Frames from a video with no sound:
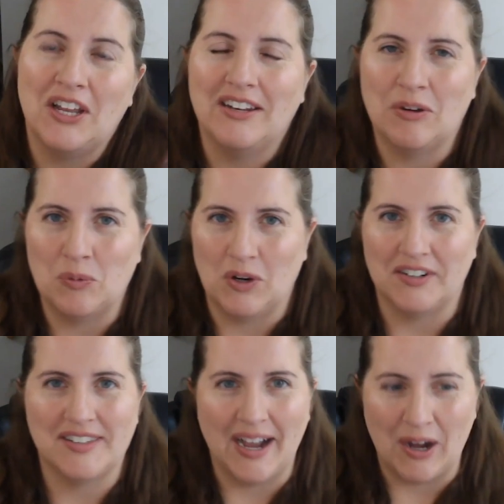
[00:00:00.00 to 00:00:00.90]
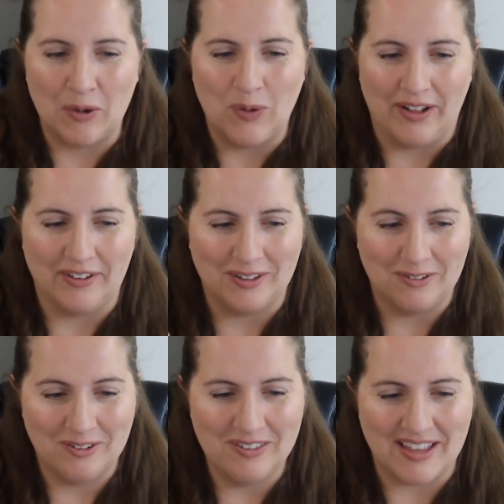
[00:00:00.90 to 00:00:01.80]
put it into words how well
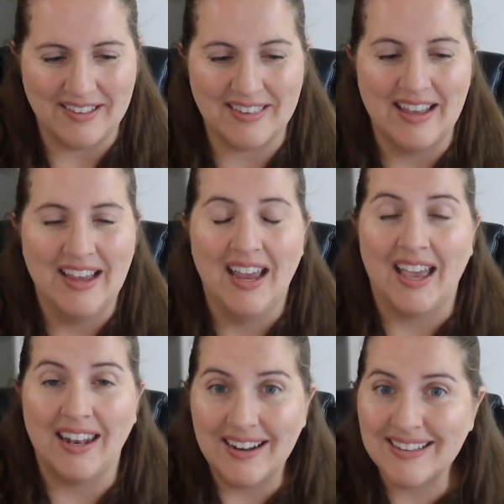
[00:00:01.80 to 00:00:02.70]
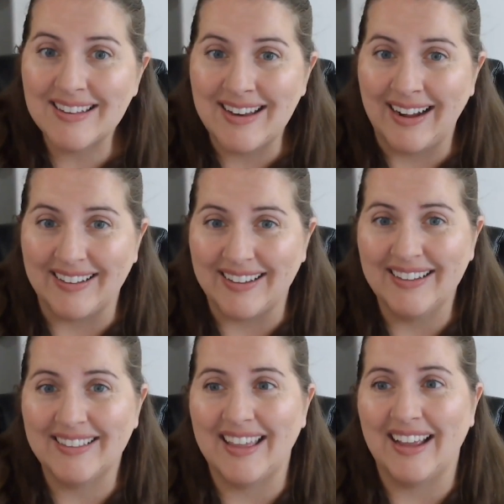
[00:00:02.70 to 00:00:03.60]
you do this. And it is a
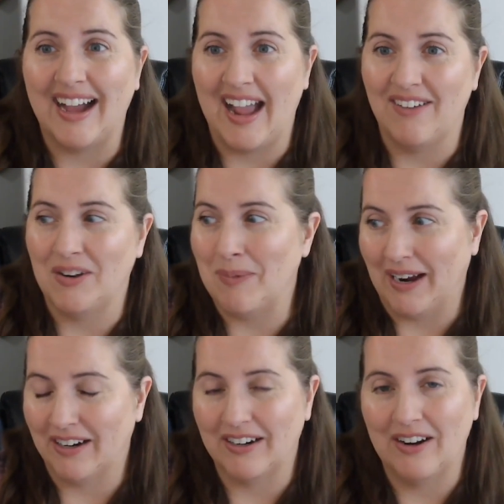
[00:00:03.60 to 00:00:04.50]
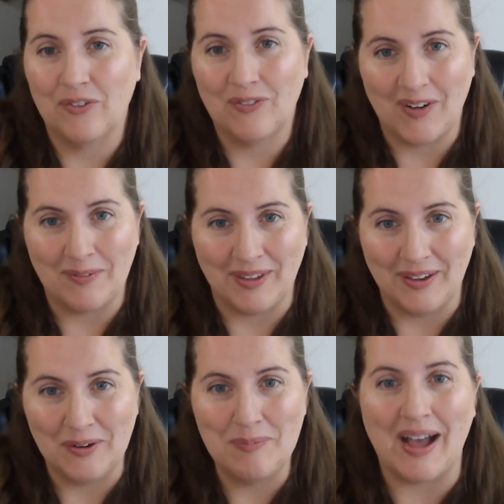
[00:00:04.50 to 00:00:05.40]
talent that I have admired from
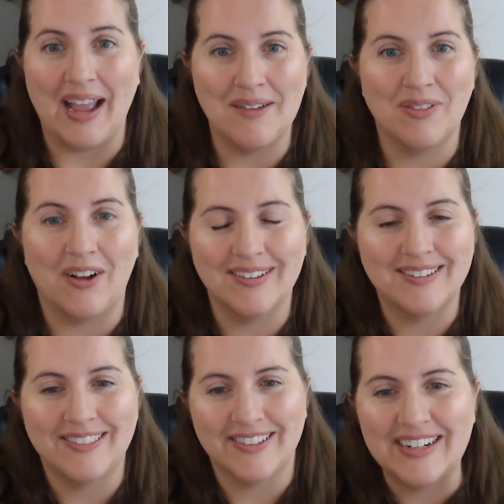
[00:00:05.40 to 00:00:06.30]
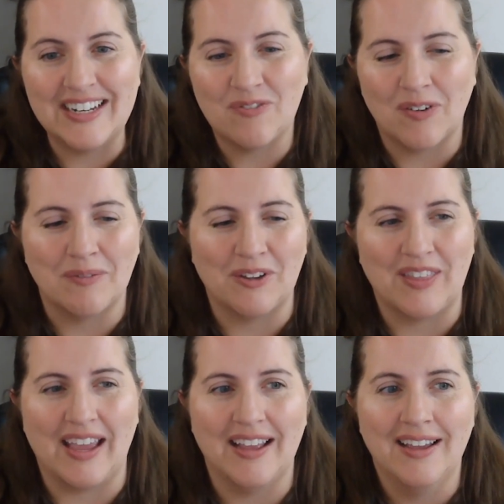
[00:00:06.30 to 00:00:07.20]
you, but I am also learning from
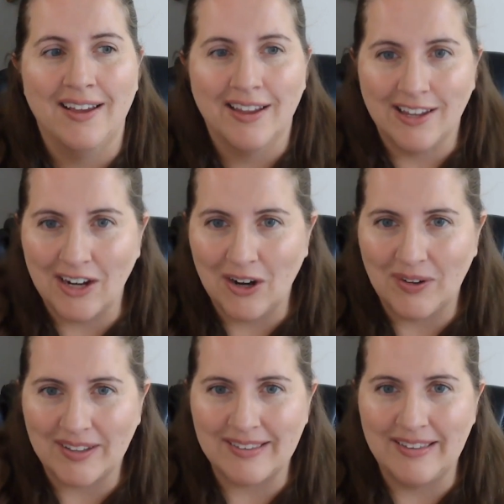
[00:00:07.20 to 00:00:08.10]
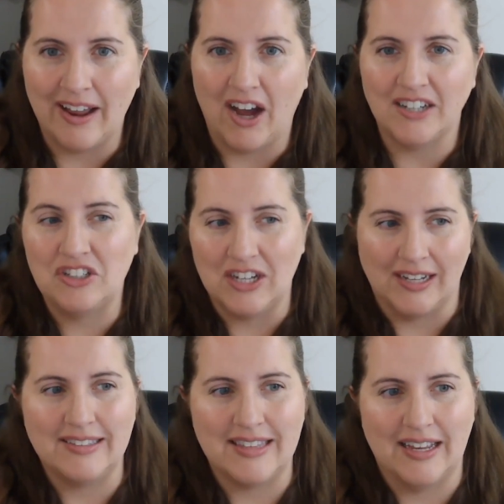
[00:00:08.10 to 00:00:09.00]
you that, it's not
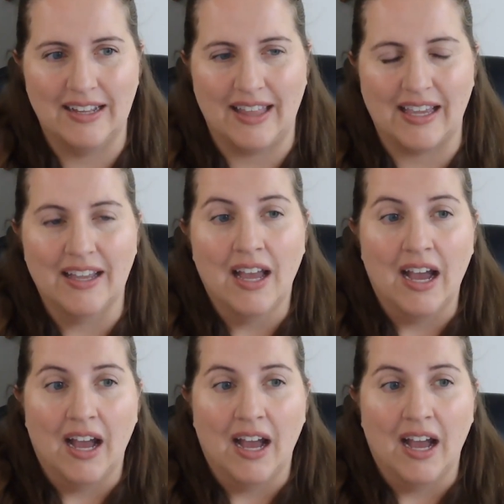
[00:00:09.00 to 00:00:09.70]
just that, like,